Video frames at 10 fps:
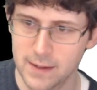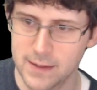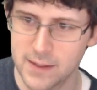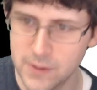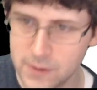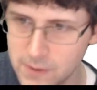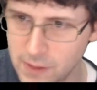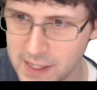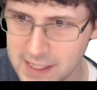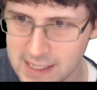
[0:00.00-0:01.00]
to
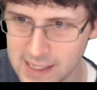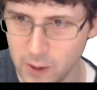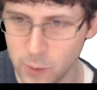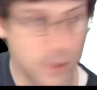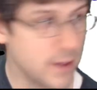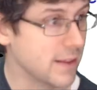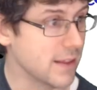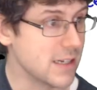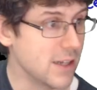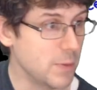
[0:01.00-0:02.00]
this slope. The
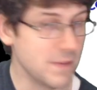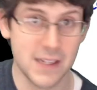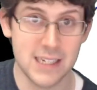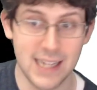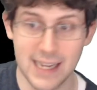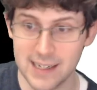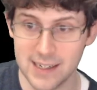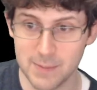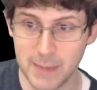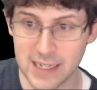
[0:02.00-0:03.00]
slope of this line
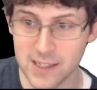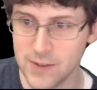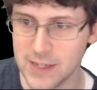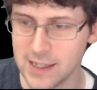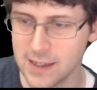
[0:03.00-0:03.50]
is minus 3.